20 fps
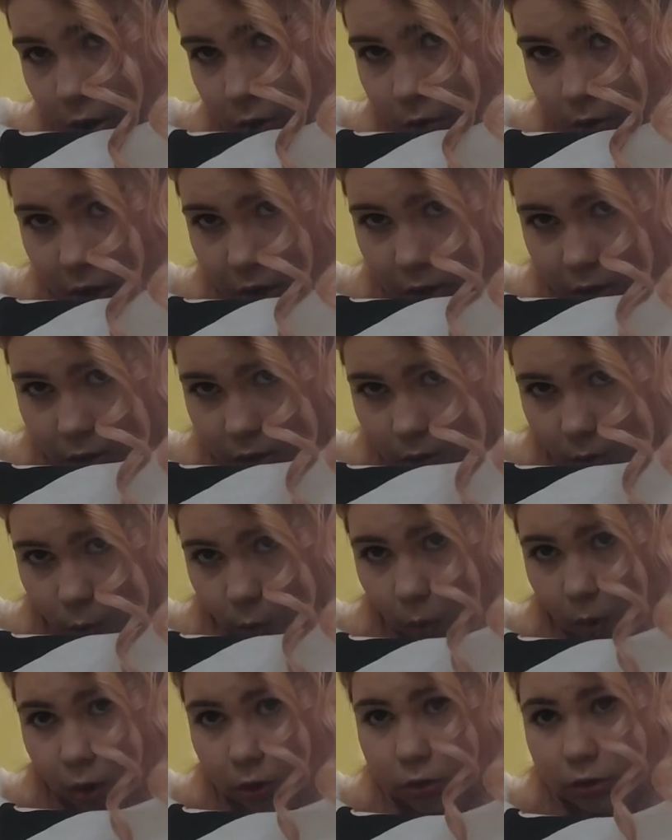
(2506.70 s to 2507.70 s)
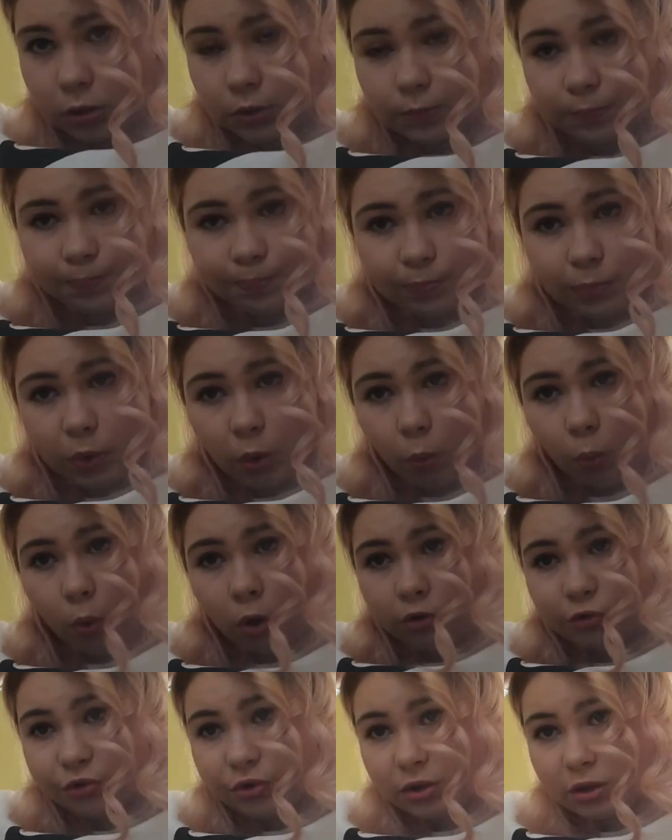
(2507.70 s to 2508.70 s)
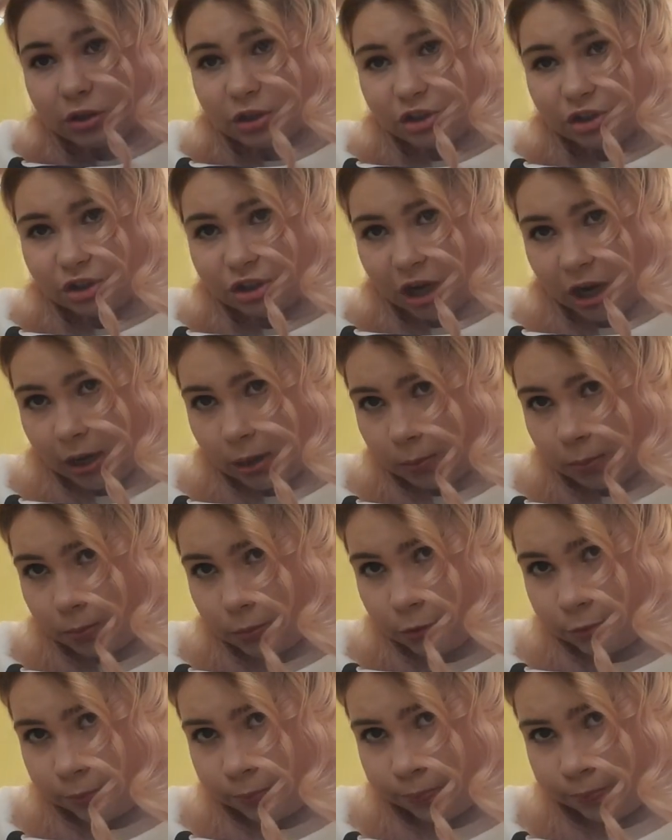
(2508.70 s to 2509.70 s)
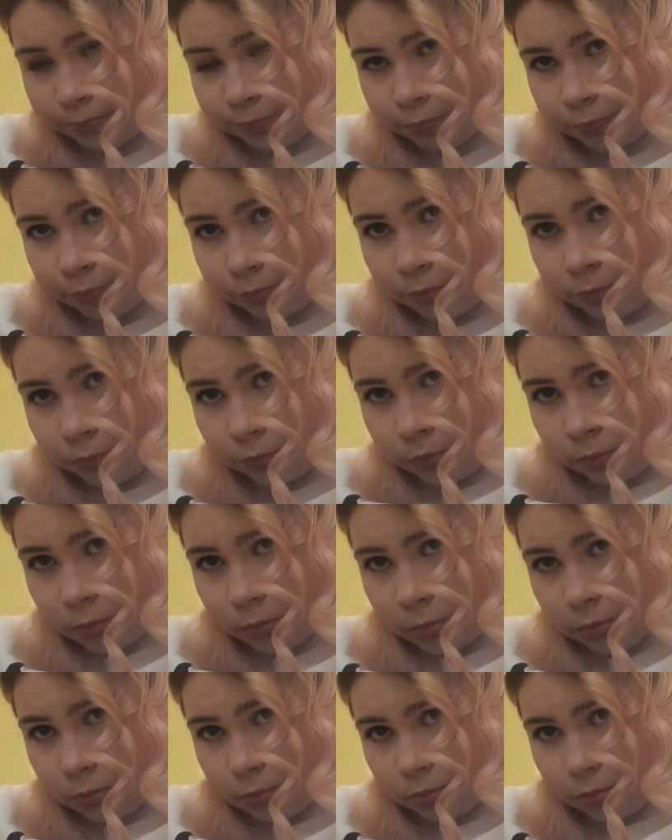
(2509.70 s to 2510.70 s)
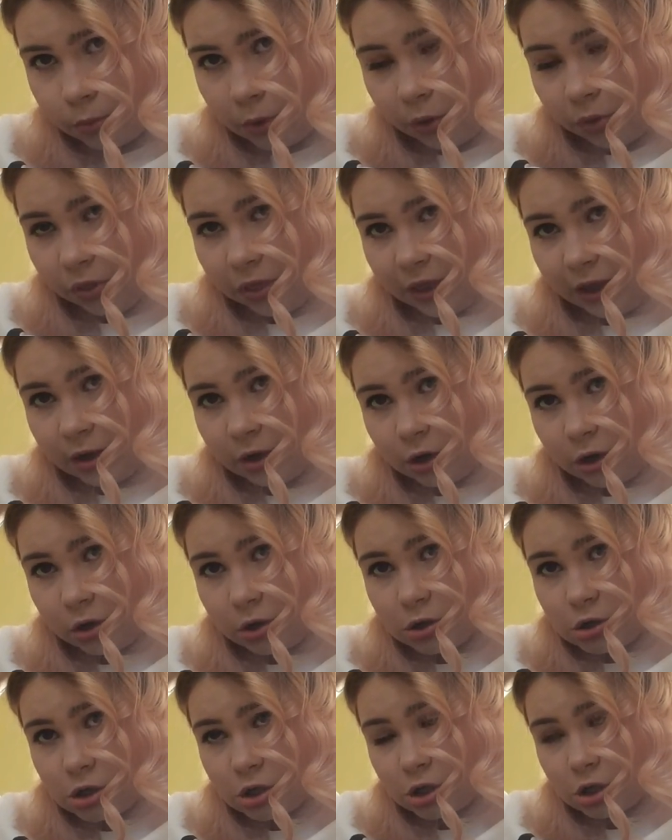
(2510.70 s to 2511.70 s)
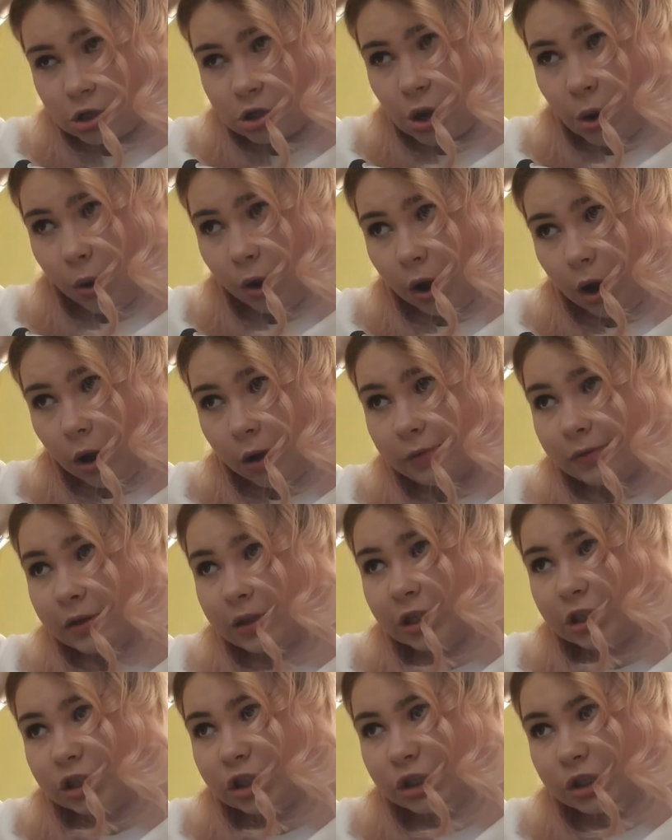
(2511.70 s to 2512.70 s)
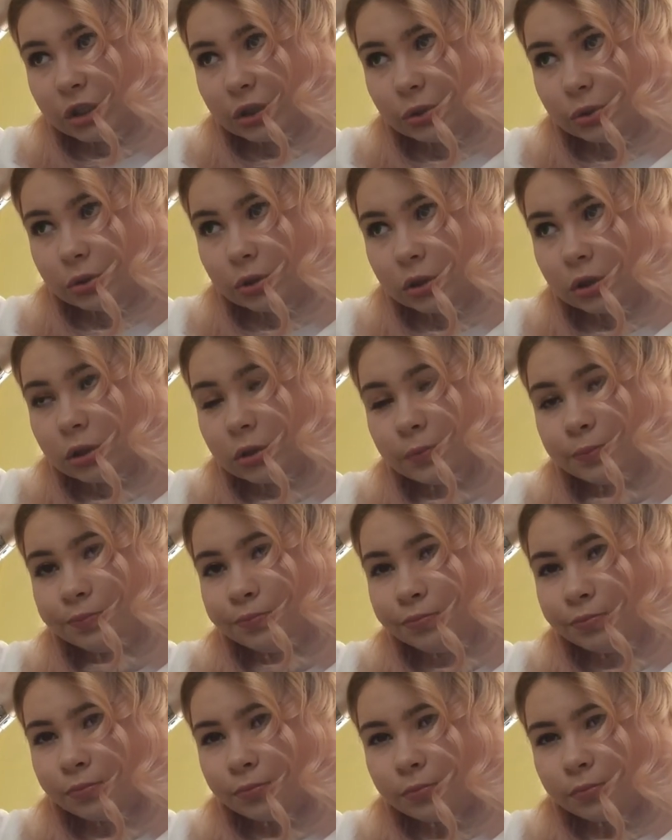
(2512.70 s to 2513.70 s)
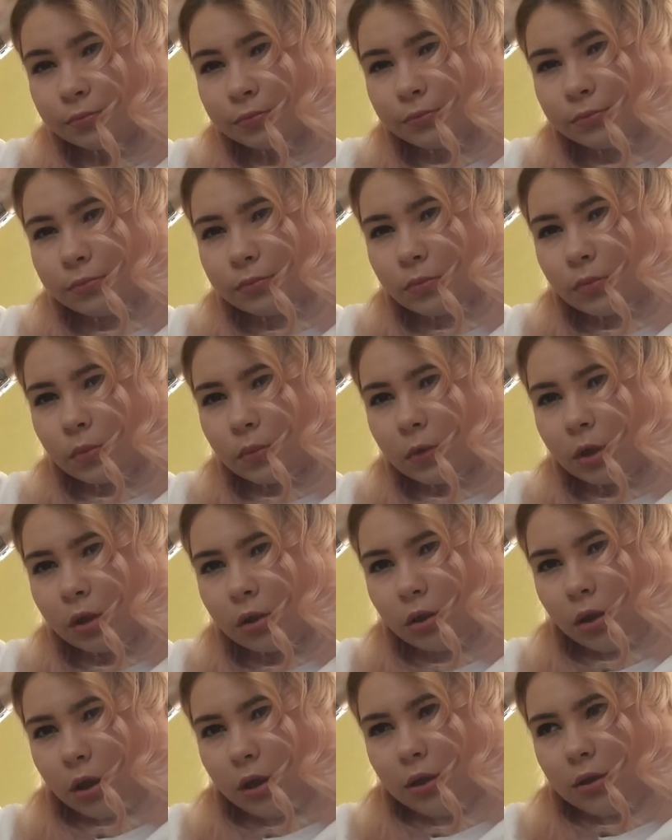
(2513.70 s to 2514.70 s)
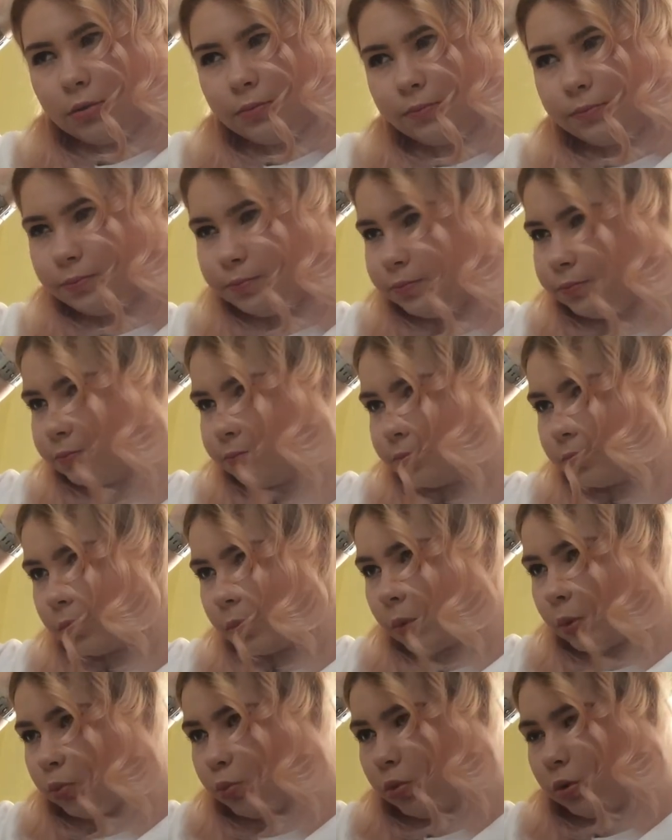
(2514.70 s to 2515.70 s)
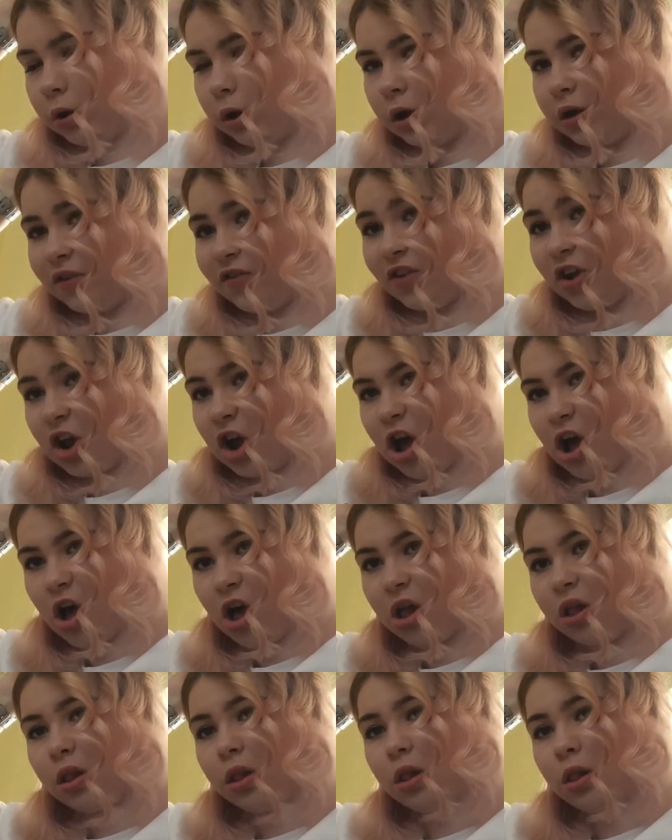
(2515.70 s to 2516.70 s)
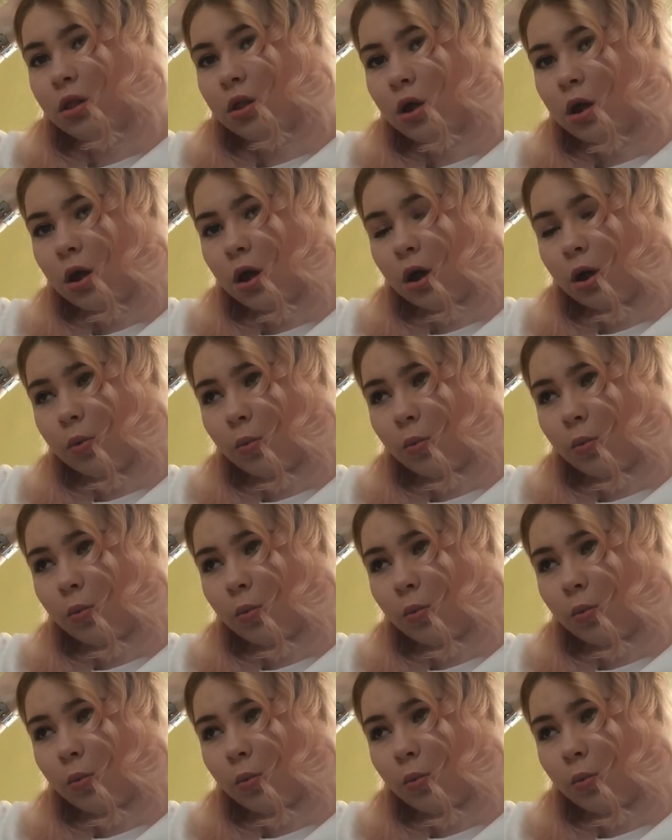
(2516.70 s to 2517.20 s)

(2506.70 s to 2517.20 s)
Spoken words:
only the one wand shape or thickness, so I can't really choose like what kind of curl I